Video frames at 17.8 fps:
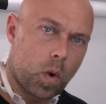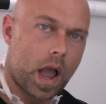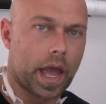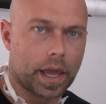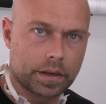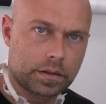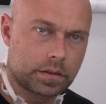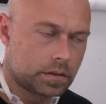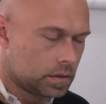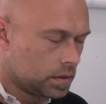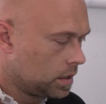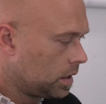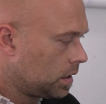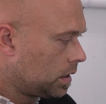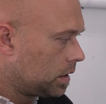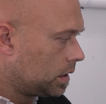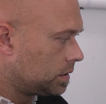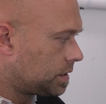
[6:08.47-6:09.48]
wet.
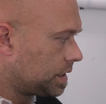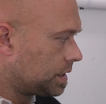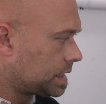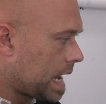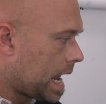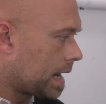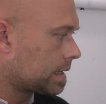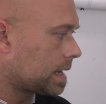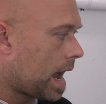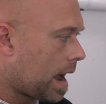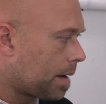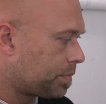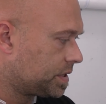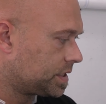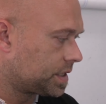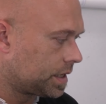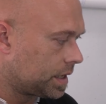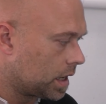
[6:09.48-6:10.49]
It's the exact
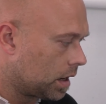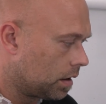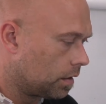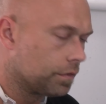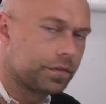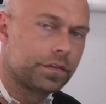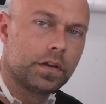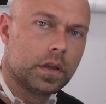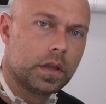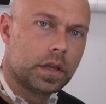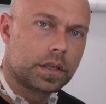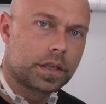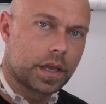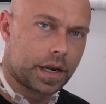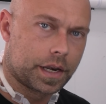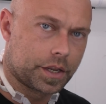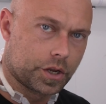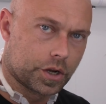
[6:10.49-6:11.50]
opposite of
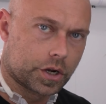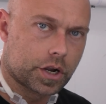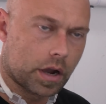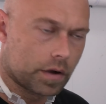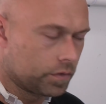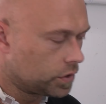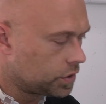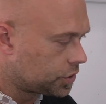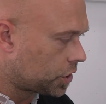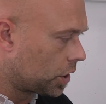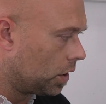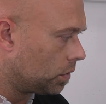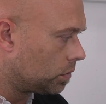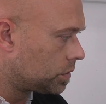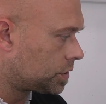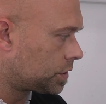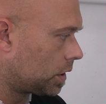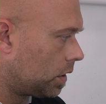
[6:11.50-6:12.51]
getting your coverage
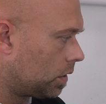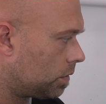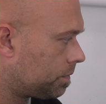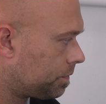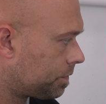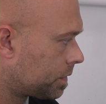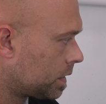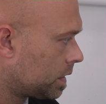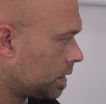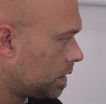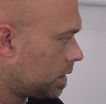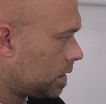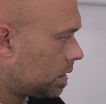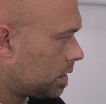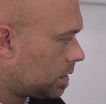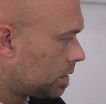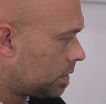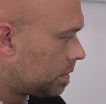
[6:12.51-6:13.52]
coat. So
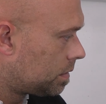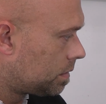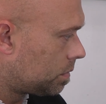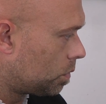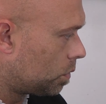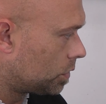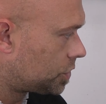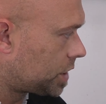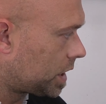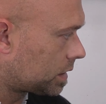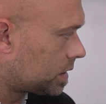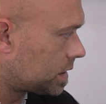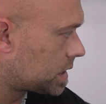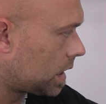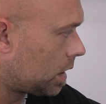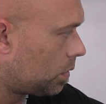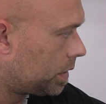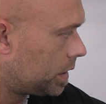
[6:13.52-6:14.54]
we'll check
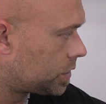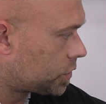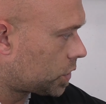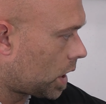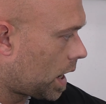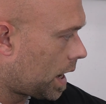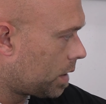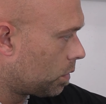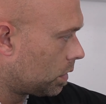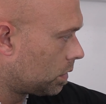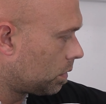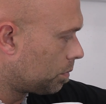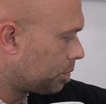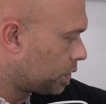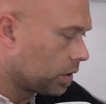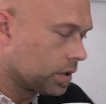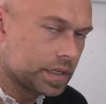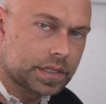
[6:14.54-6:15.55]
this out when it's dry. We'll
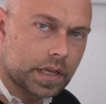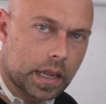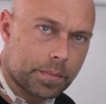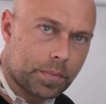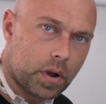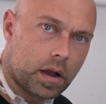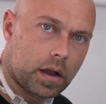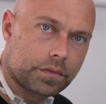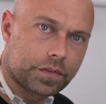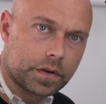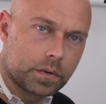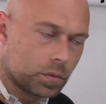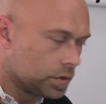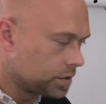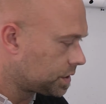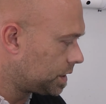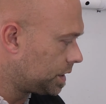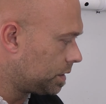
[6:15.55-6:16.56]
pull the tape off and
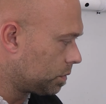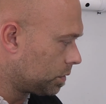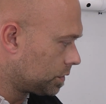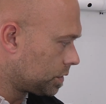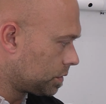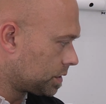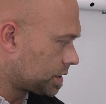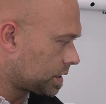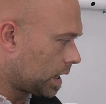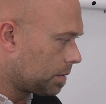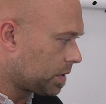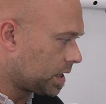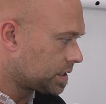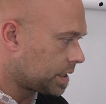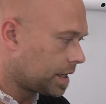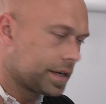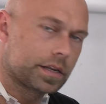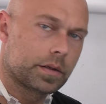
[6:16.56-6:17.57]
we'll see, we'll do a
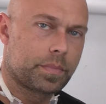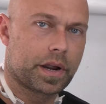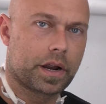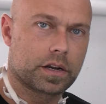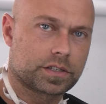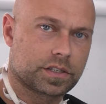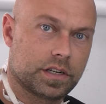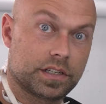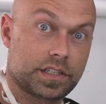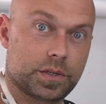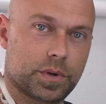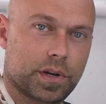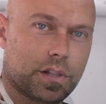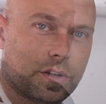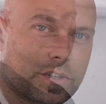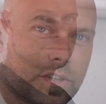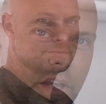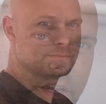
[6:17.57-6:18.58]
side-by-side -side comparison and see what it
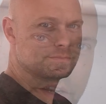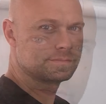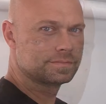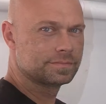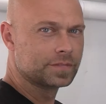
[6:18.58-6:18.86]
looks like.